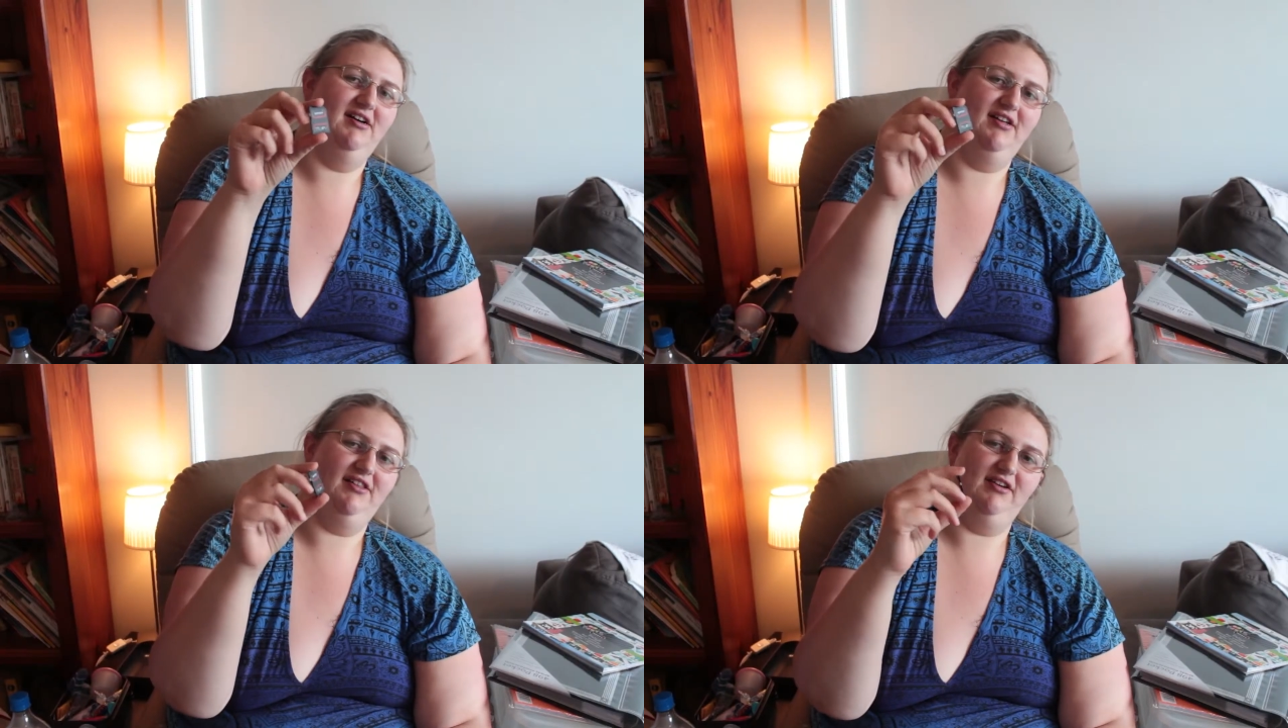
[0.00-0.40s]

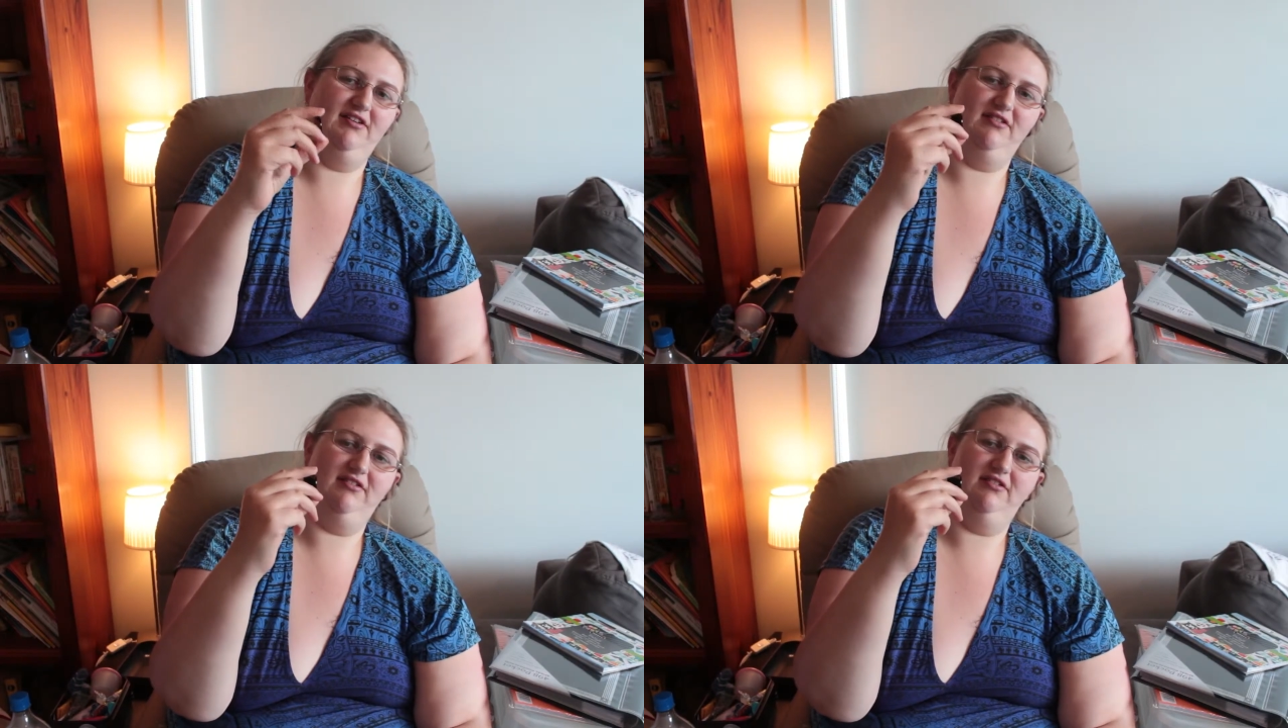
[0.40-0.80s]
I think
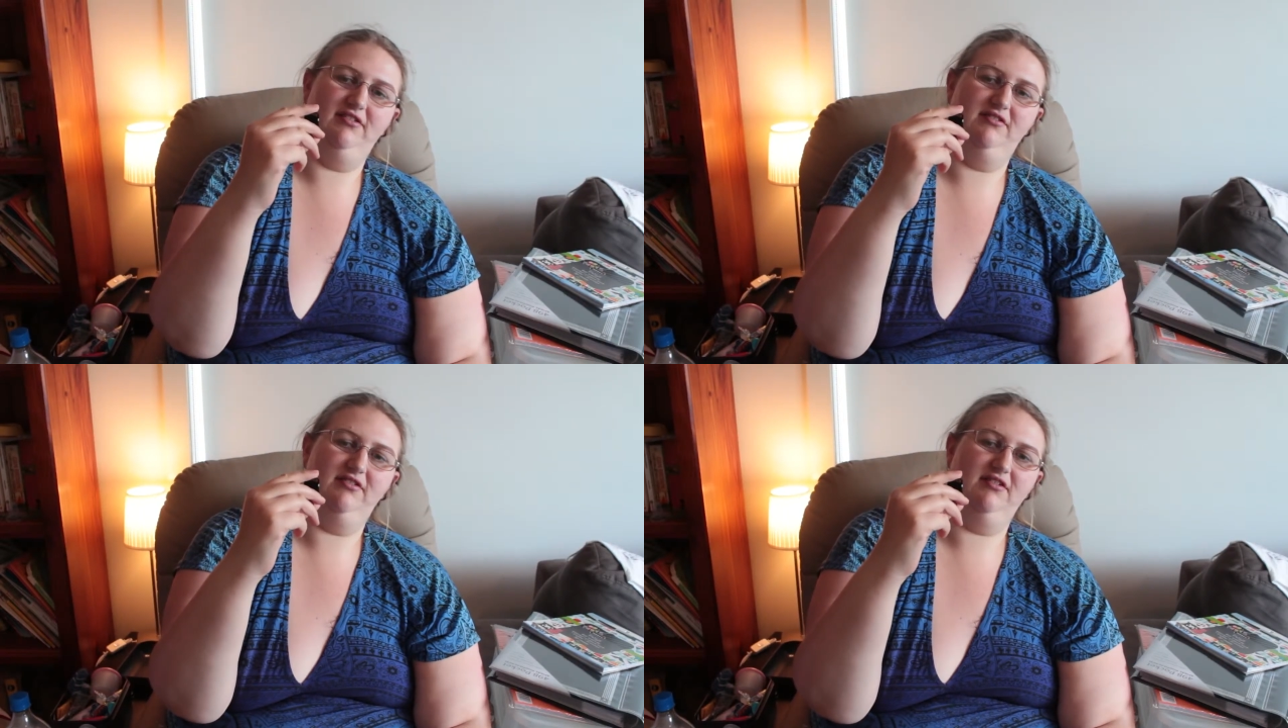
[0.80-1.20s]
it's
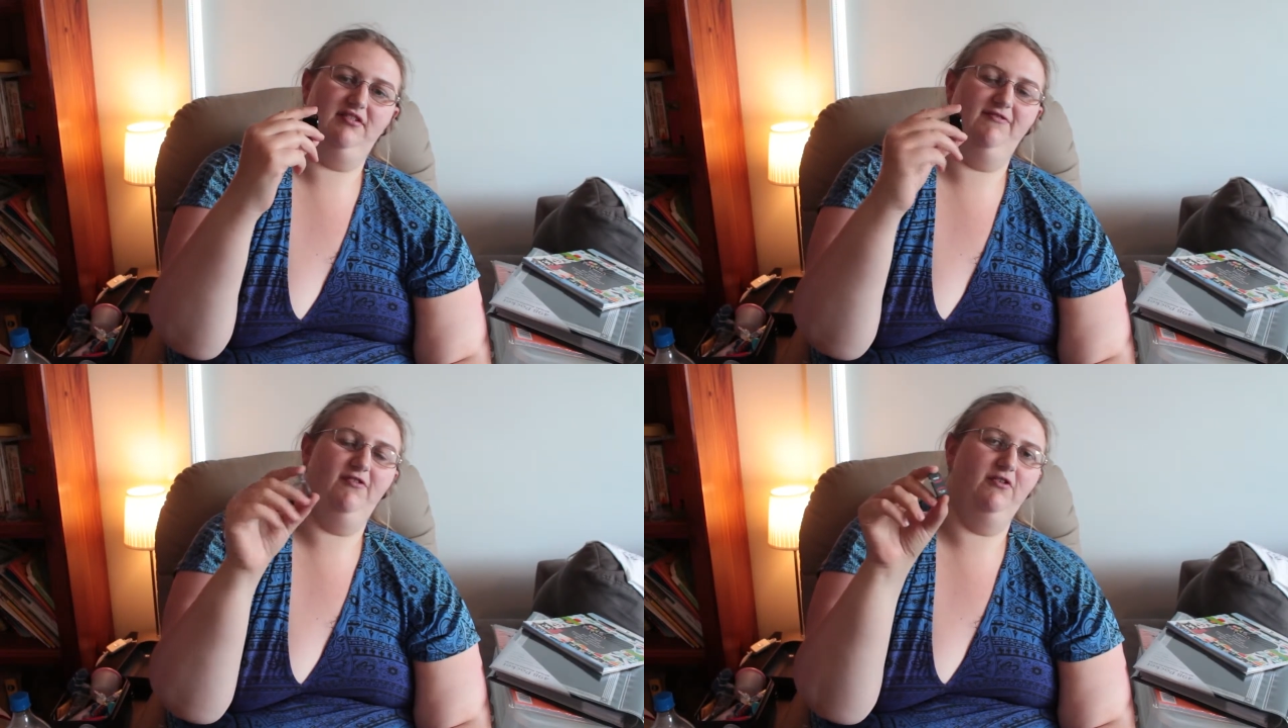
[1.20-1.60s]

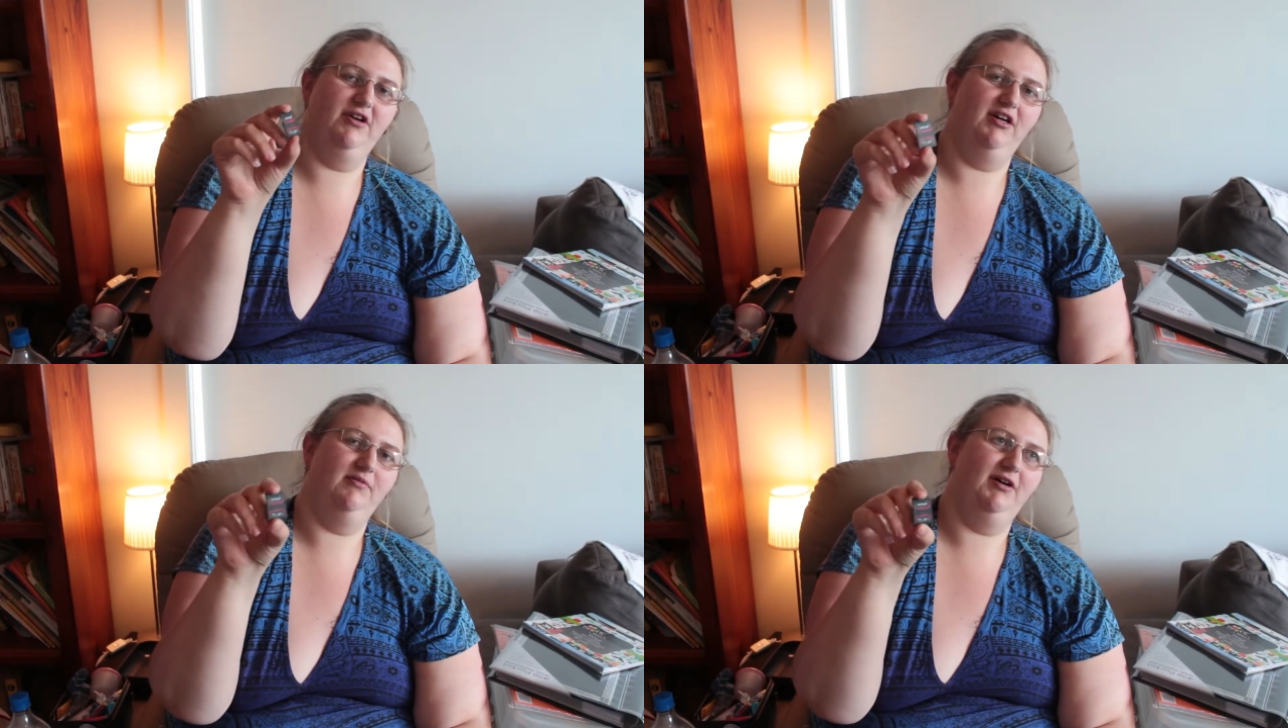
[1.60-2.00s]
64
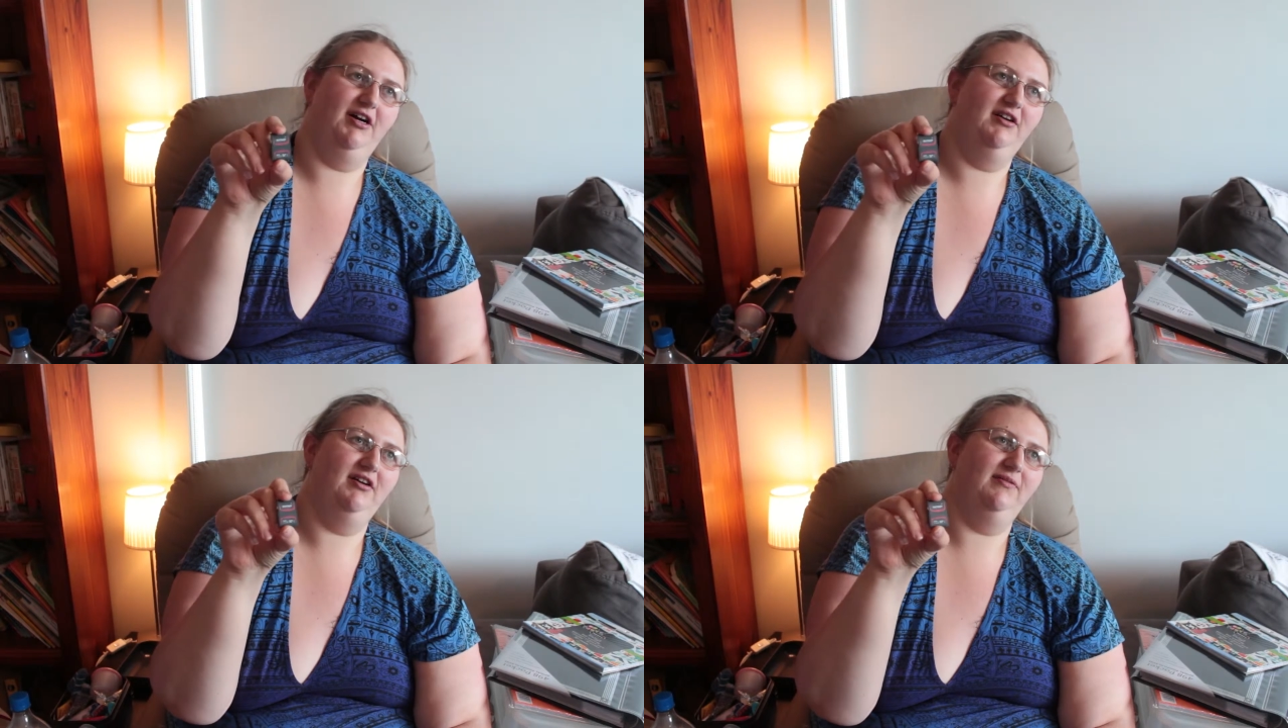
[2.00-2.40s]

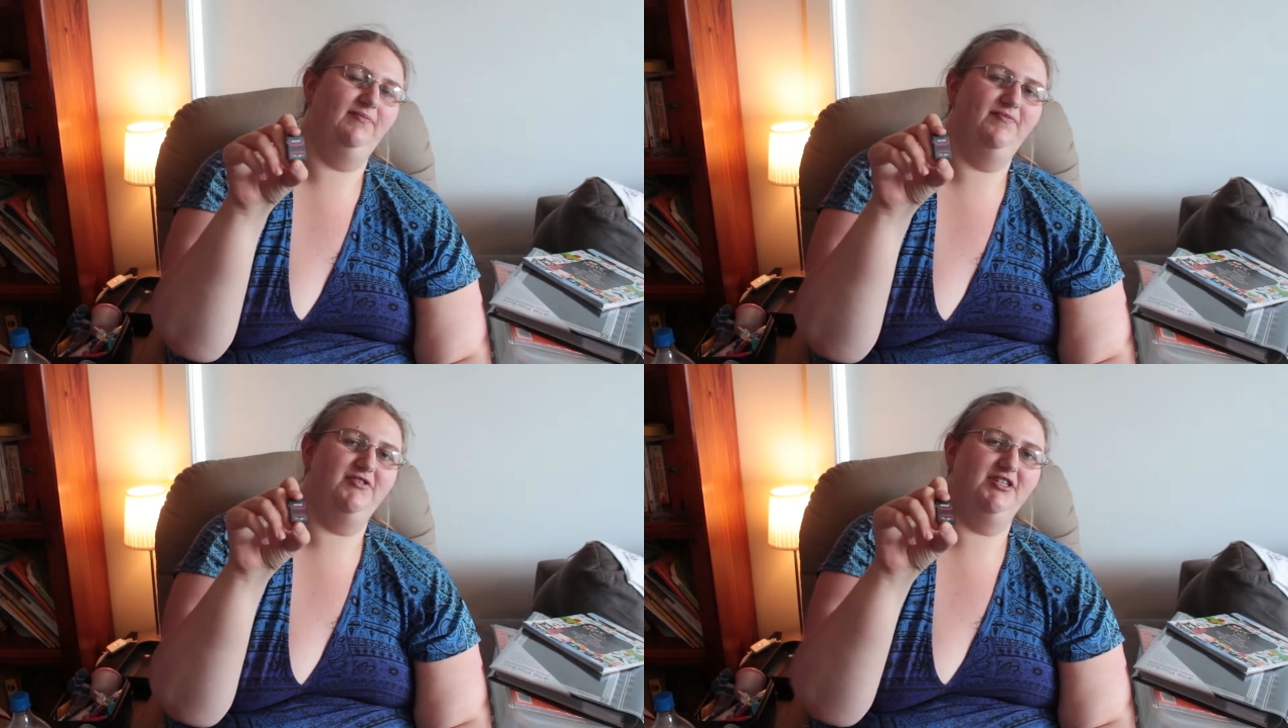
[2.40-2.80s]
gigabyte, yeah,
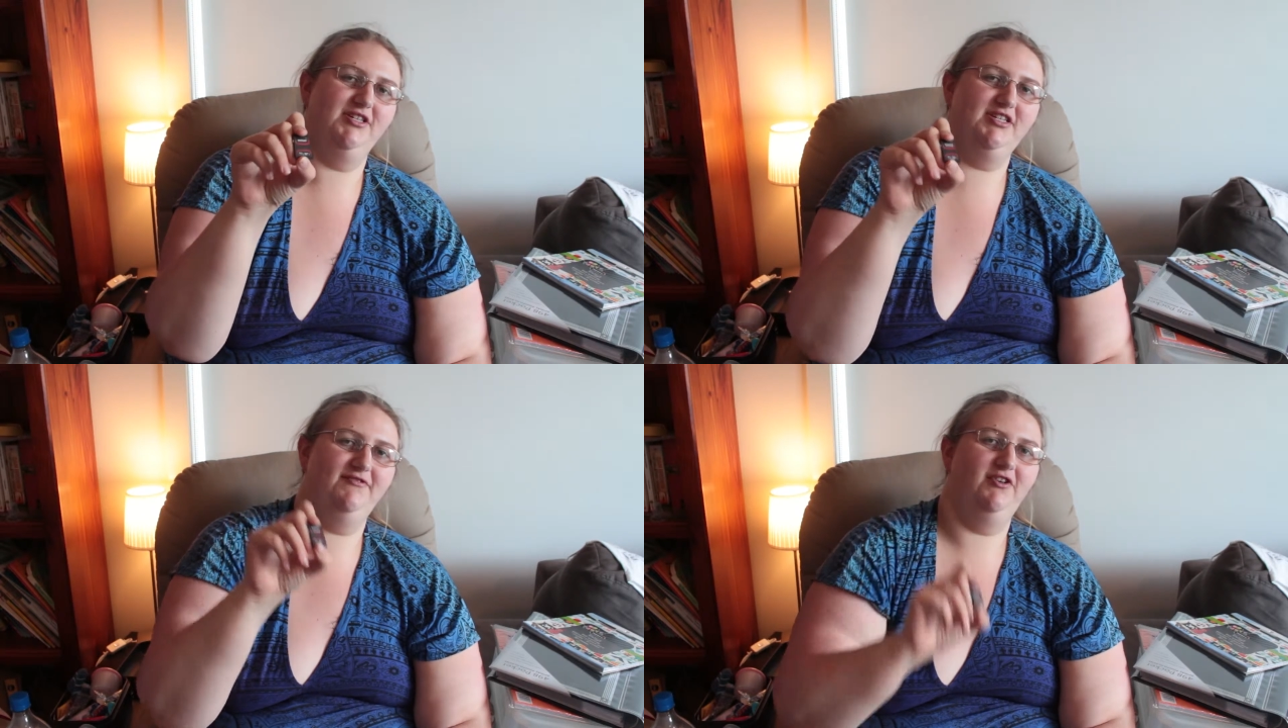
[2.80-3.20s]
so
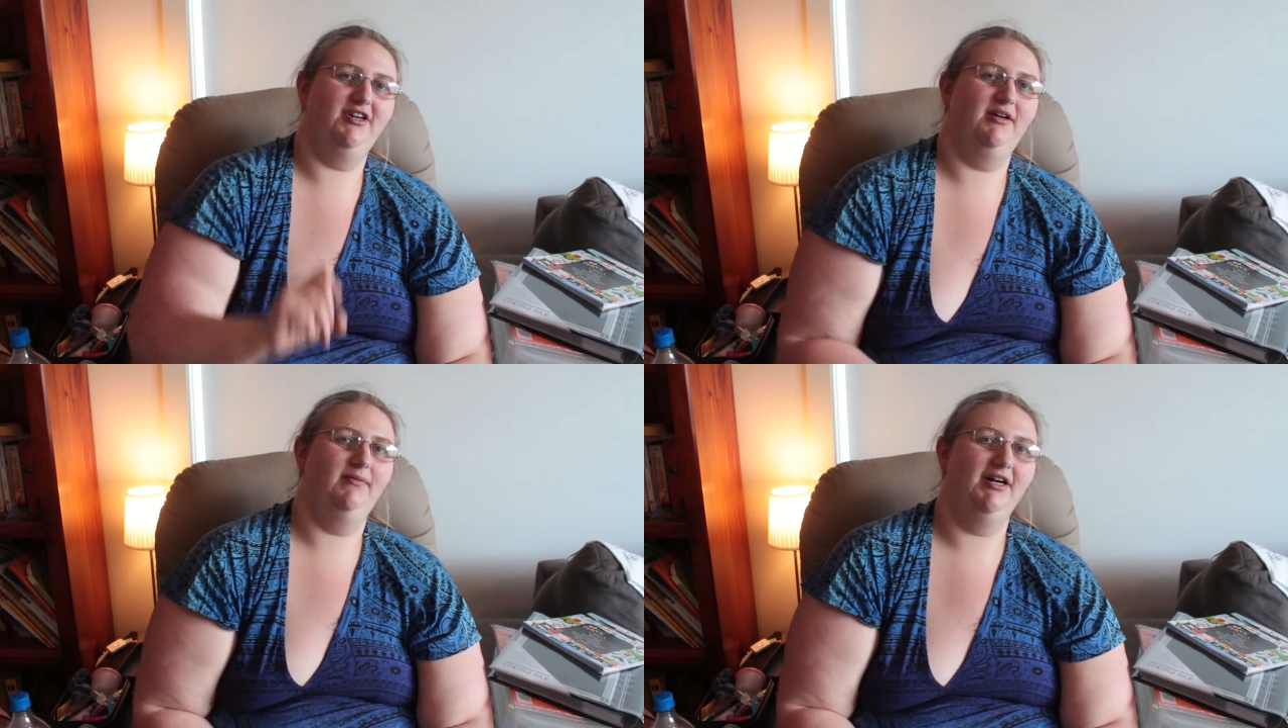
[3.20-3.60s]
64
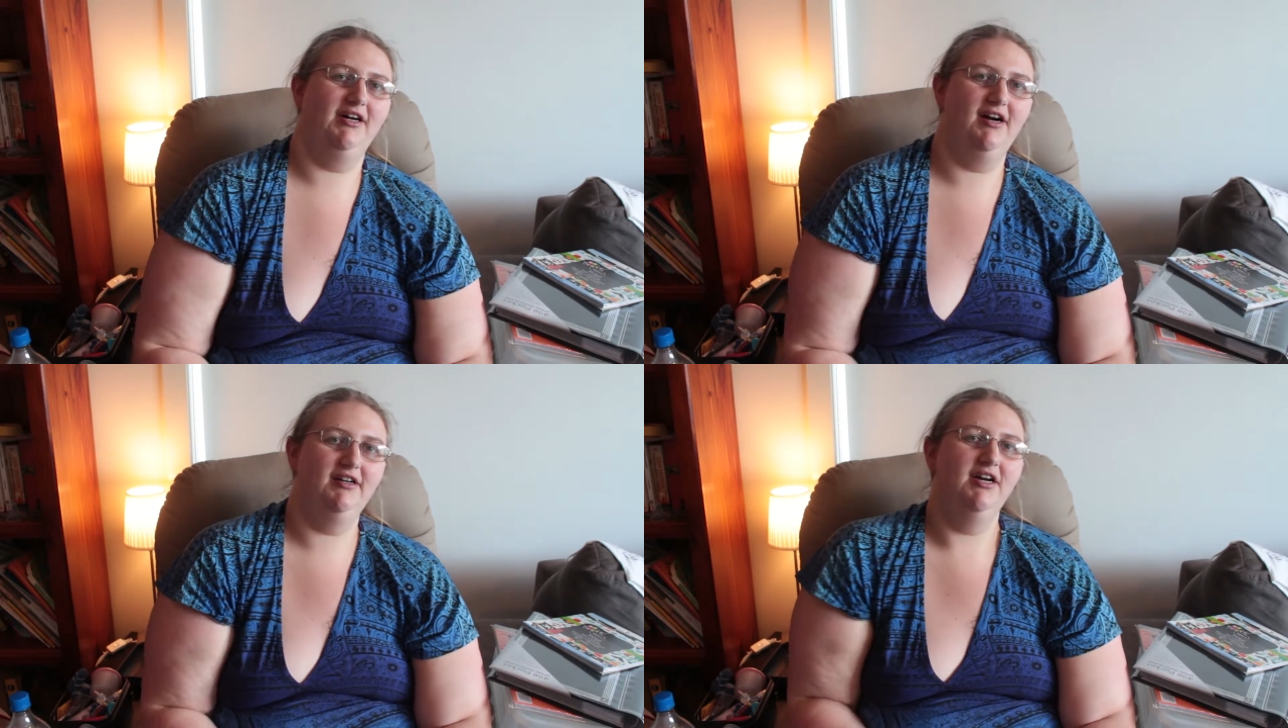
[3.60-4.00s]
gigabyte
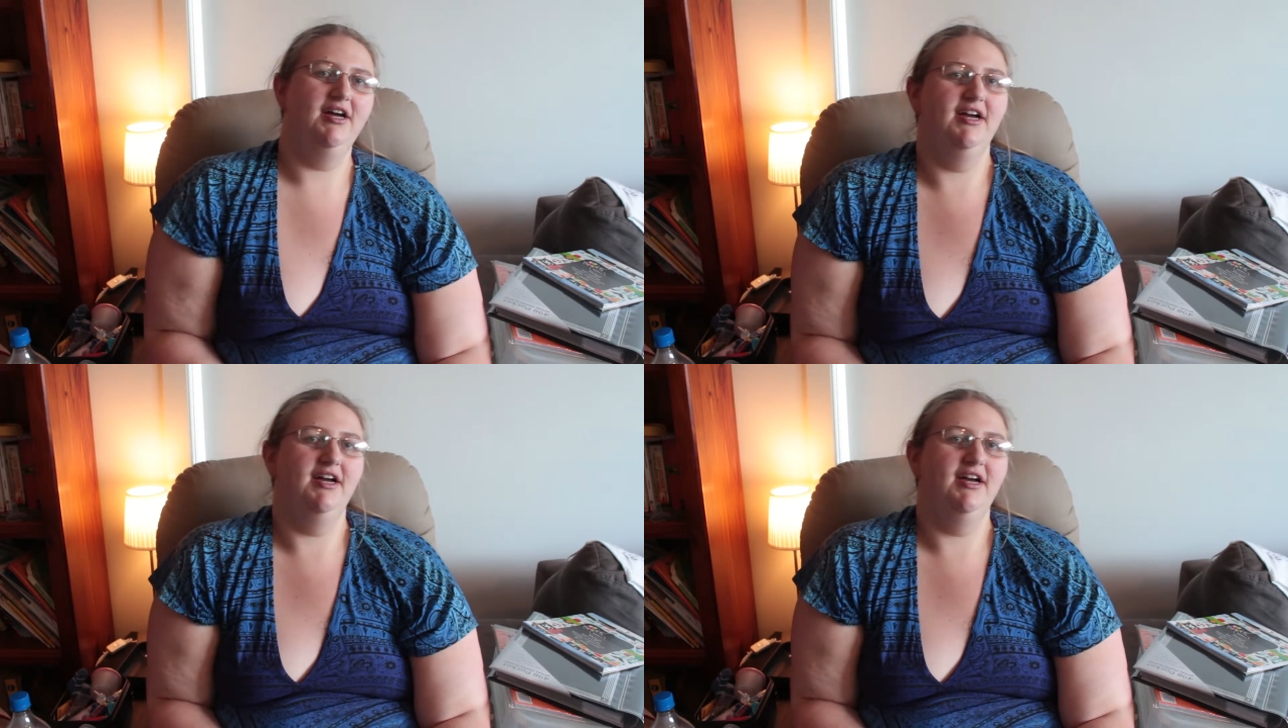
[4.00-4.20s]
card.